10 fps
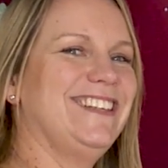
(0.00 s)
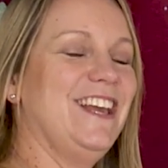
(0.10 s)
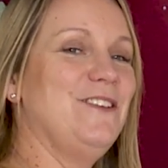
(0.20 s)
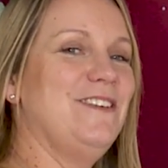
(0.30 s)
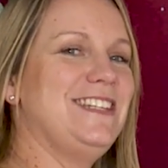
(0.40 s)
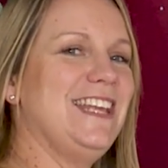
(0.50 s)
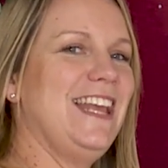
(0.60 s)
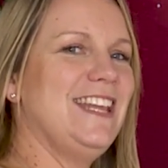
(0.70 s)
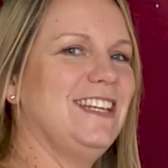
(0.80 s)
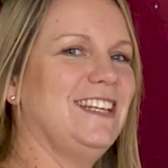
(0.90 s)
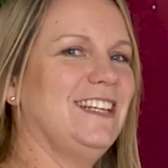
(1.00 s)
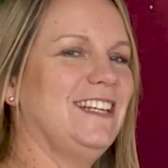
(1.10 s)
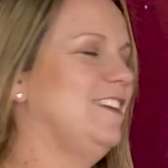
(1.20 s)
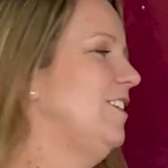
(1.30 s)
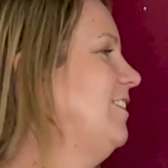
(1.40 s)
Are you ready?
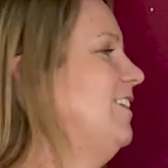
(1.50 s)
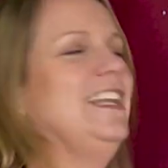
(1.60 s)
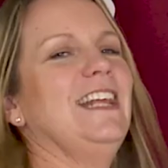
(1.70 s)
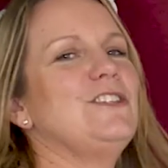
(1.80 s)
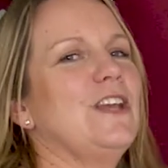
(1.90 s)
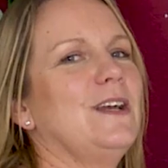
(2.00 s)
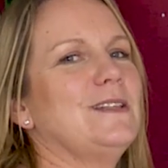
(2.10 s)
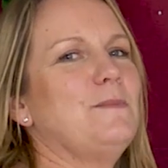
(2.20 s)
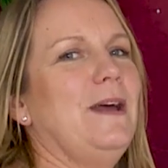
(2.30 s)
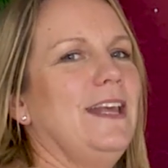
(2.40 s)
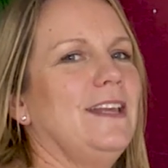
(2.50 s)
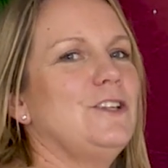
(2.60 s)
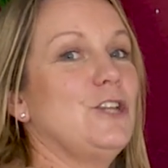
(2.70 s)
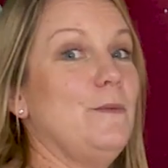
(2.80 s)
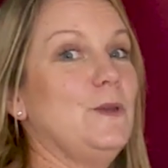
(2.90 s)
Right, let's check our spelling.
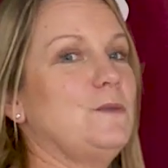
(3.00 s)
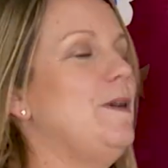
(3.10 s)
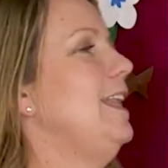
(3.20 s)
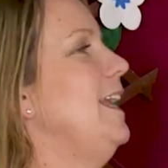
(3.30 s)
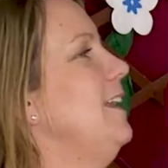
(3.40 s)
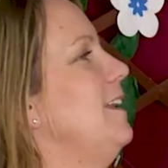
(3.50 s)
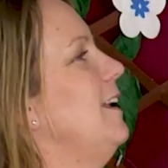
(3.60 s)
Show me your spelling.